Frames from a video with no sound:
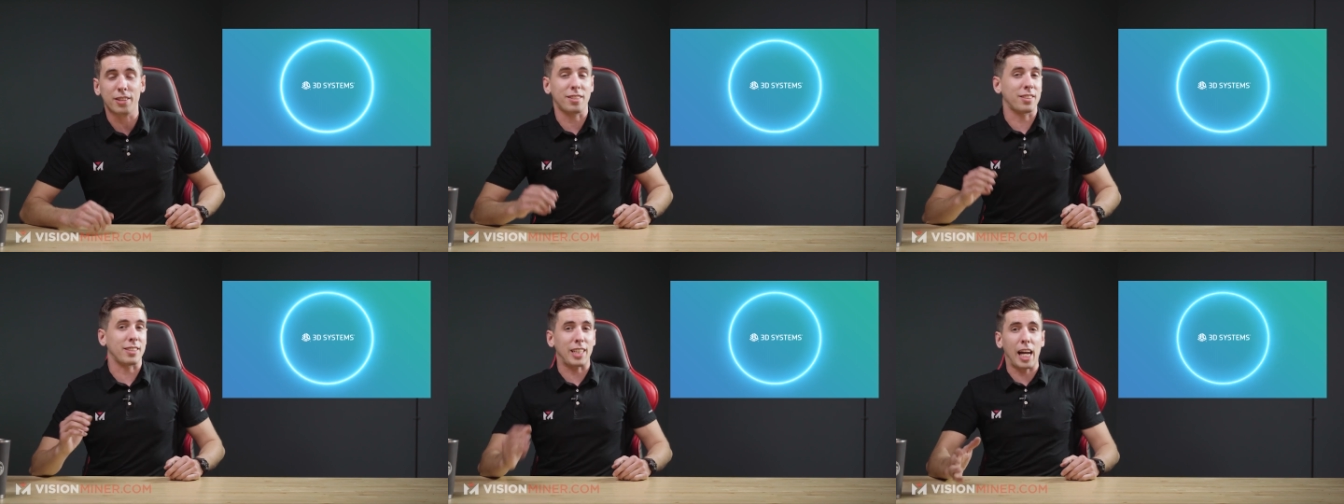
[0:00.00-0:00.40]

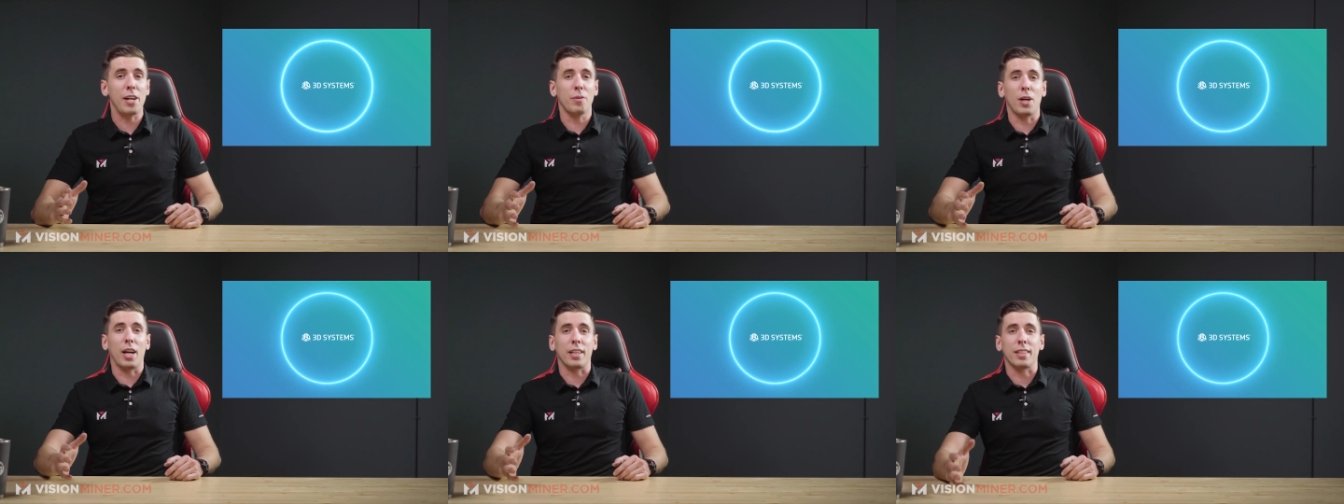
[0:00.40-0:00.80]

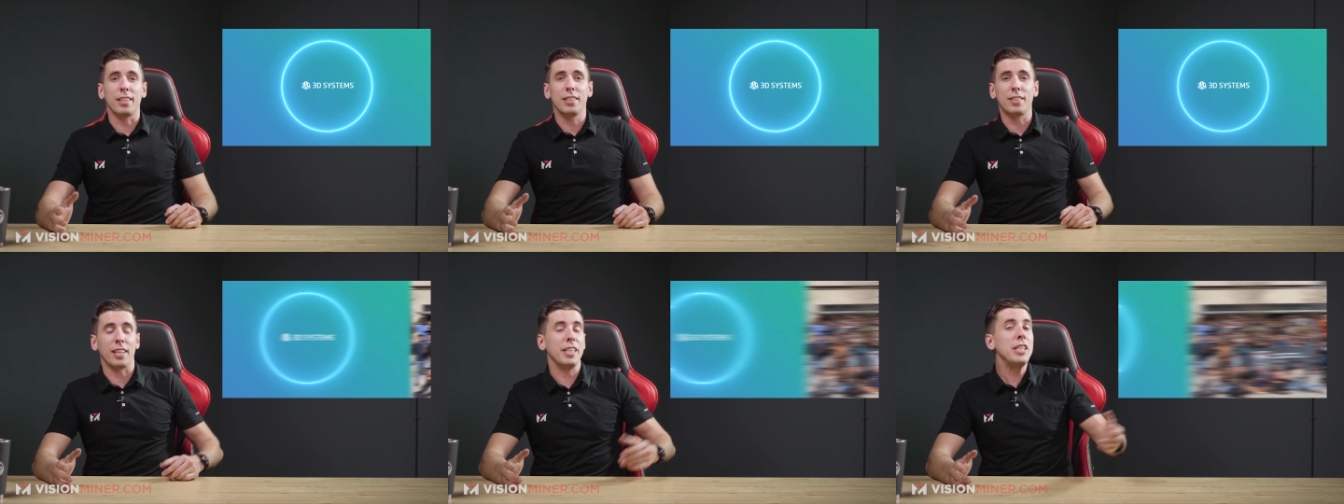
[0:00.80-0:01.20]

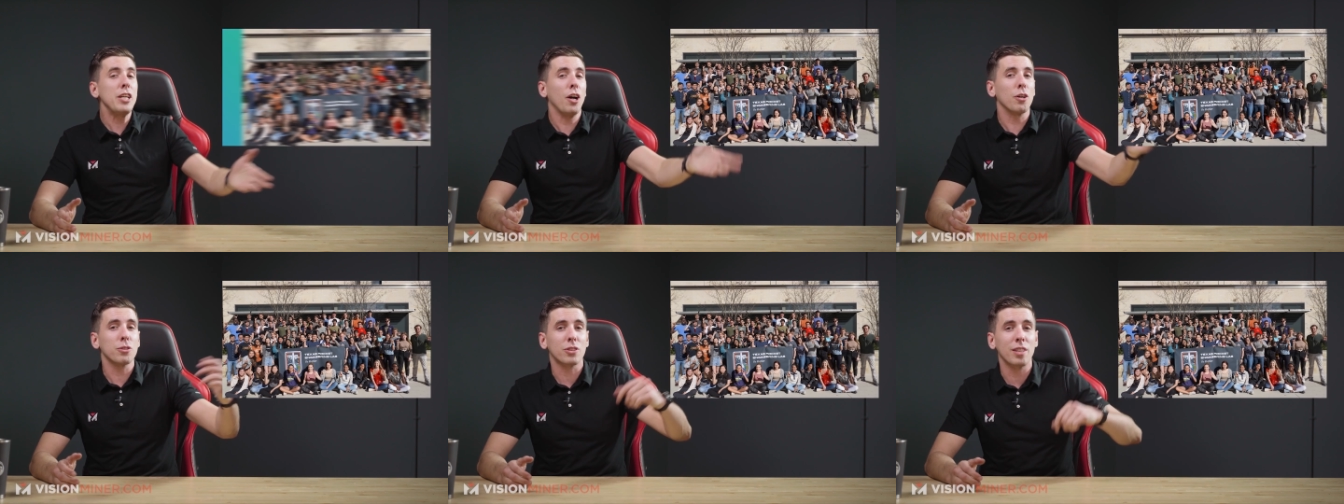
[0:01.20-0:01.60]
skyrocketing to
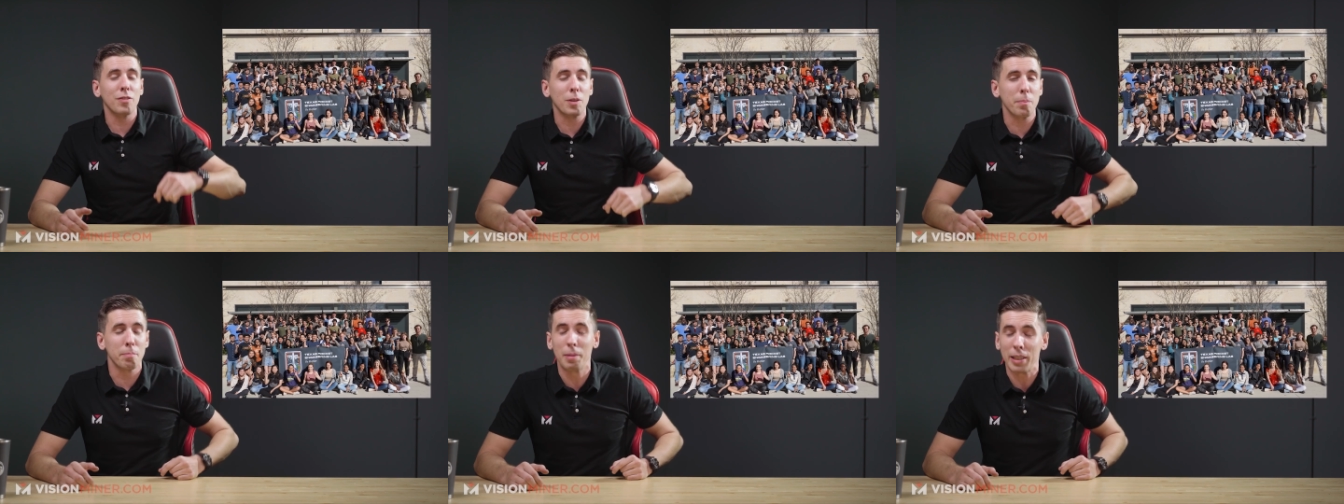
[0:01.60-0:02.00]
E O S
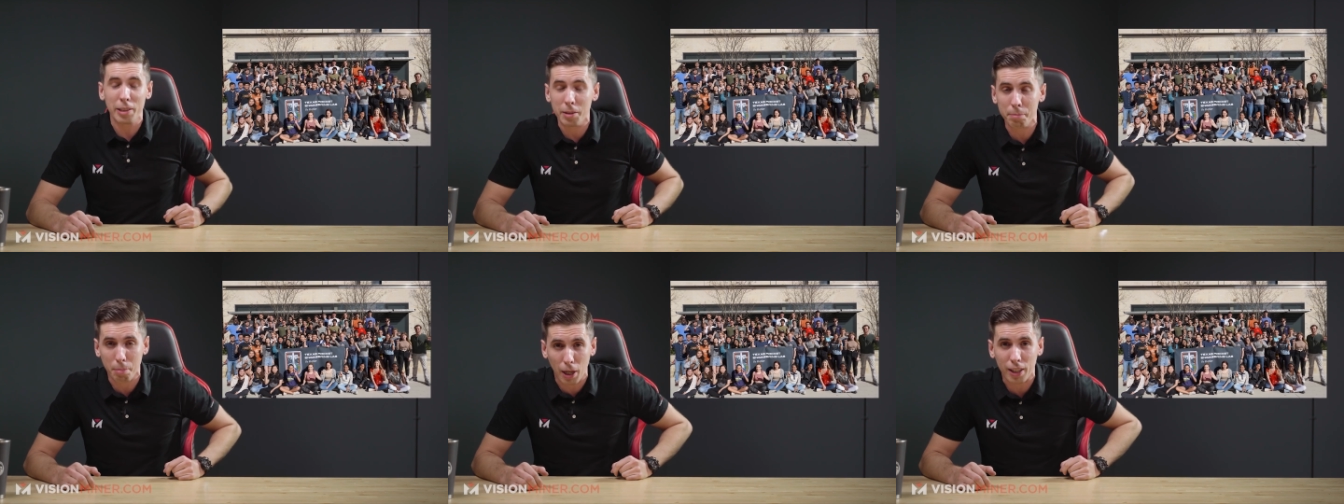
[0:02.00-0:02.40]
giving a
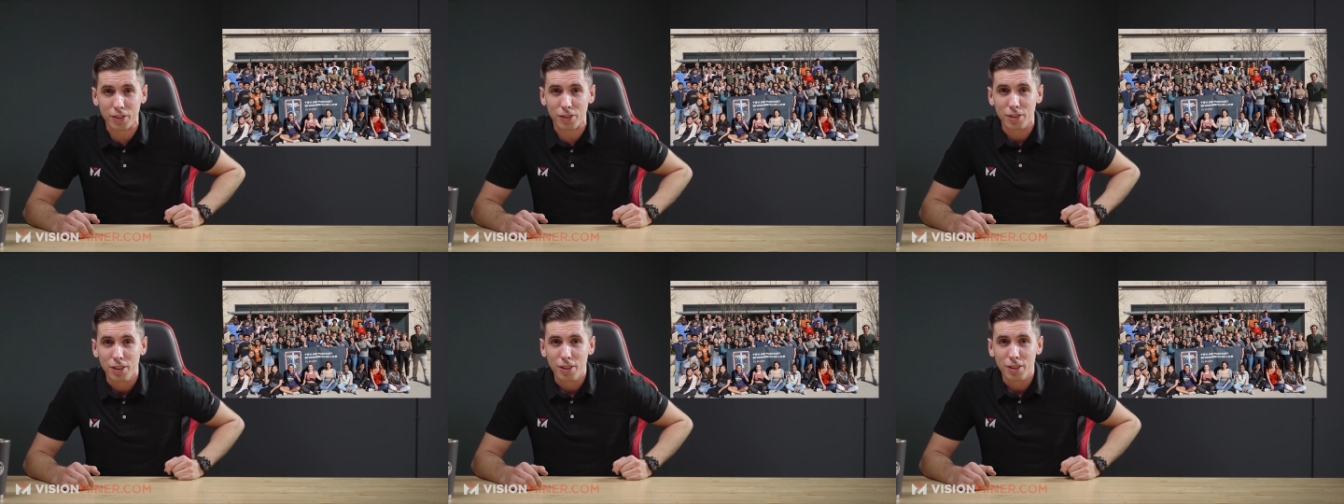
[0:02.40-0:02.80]
million bucks